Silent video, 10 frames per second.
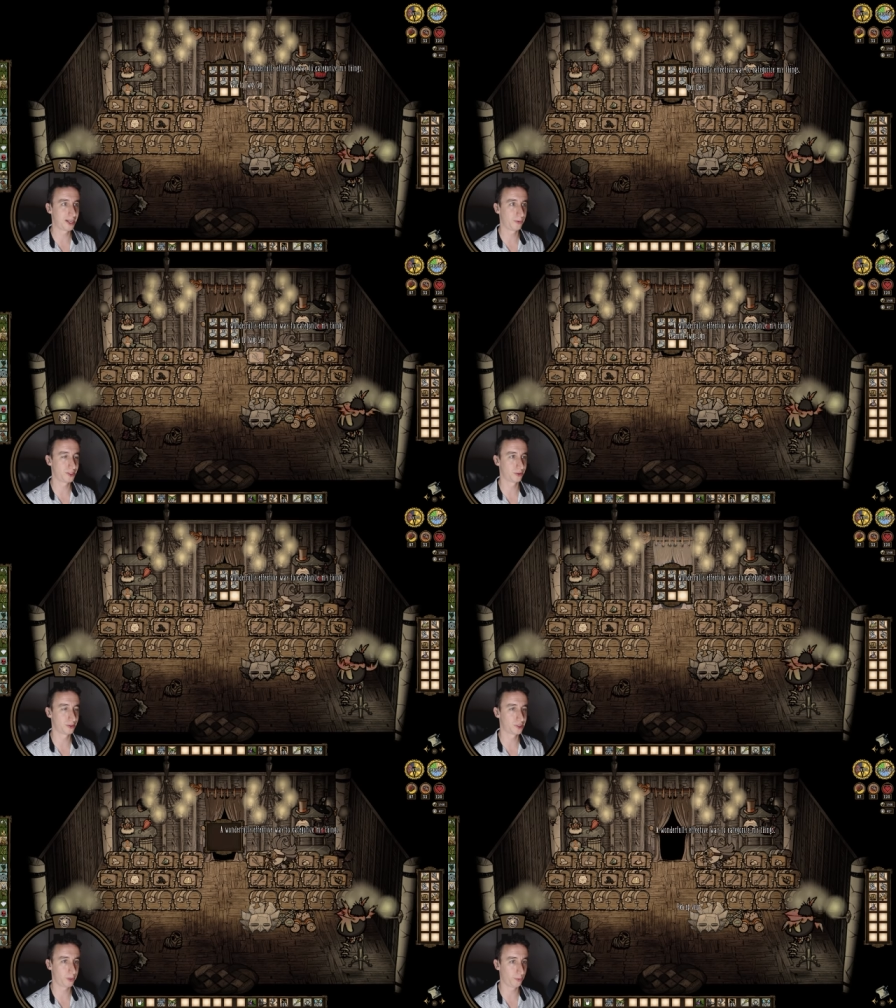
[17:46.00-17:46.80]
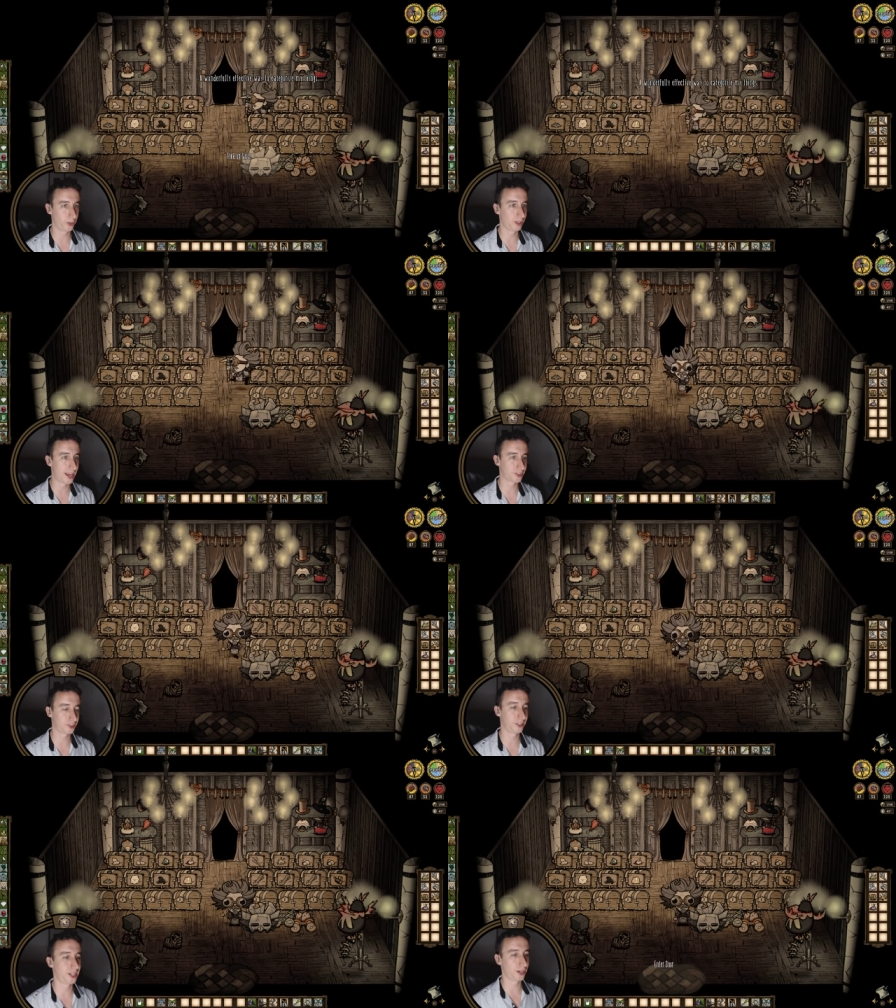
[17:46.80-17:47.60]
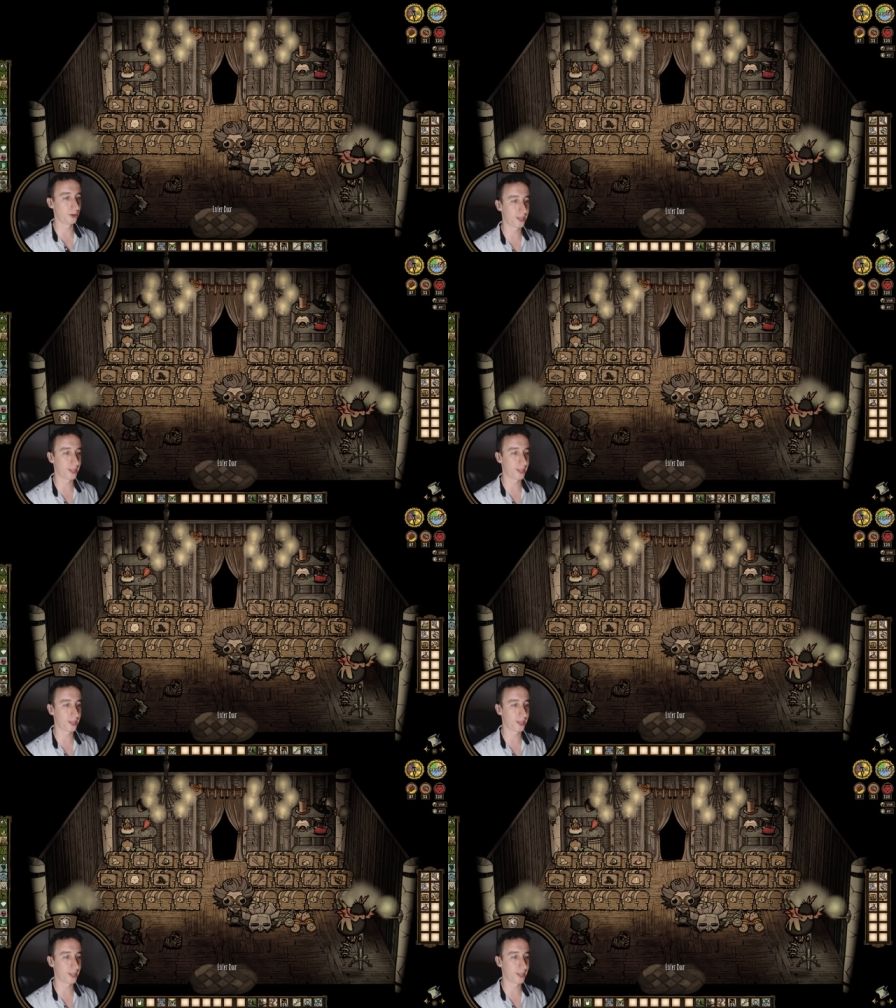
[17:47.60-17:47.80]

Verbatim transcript: many resources we will actually need.